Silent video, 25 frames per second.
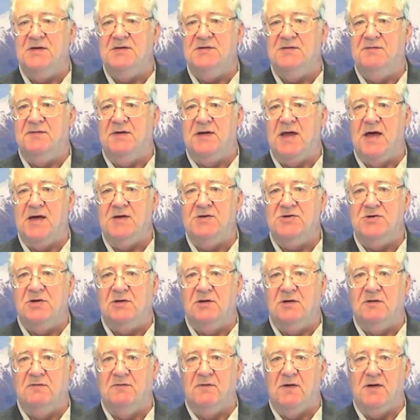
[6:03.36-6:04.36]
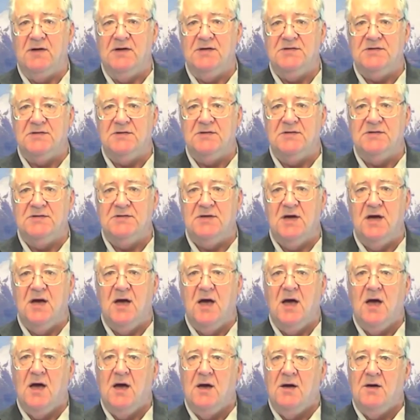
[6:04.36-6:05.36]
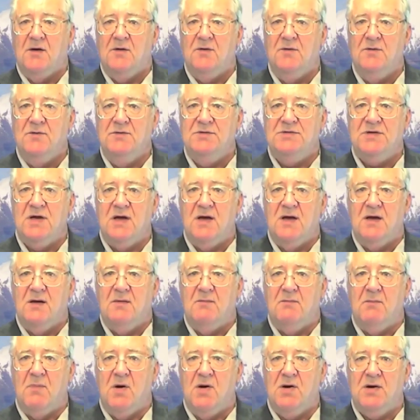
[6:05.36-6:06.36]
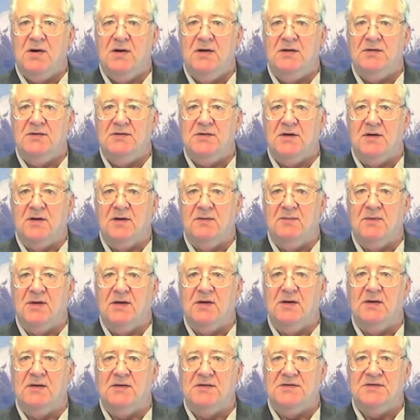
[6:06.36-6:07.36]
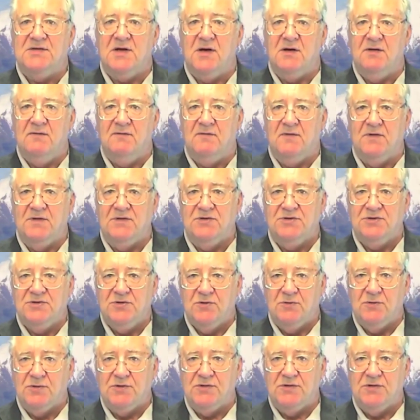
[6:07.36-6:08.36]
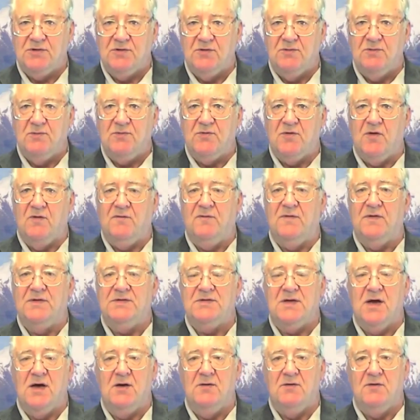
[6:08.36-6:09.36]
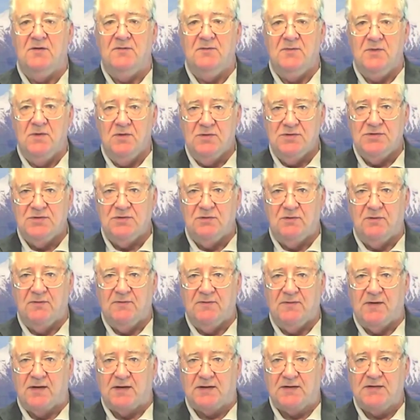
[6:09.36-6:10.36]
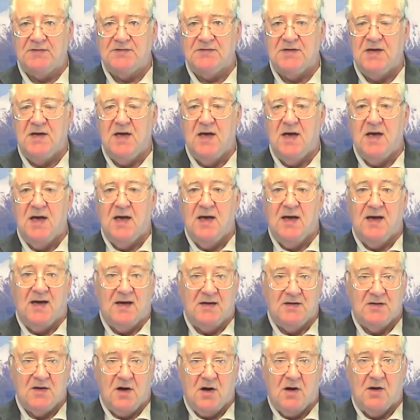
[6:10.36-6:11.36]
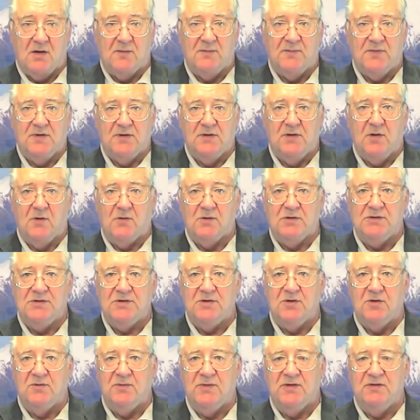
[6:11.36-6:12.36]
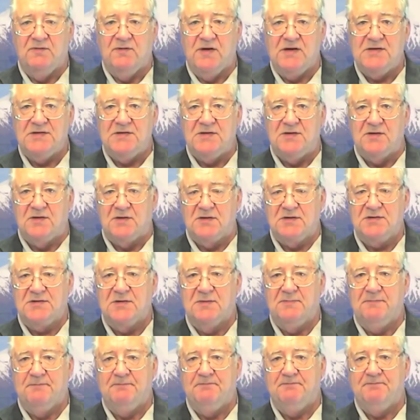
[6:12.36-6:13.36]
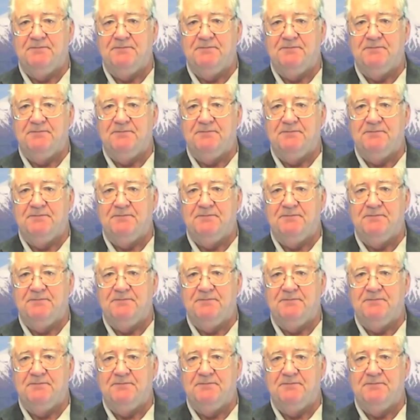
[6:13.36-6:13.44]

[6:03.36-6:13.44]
these financial advisors, whose market timing siphoned short term profits out of mutual funds and harmed the long term investors.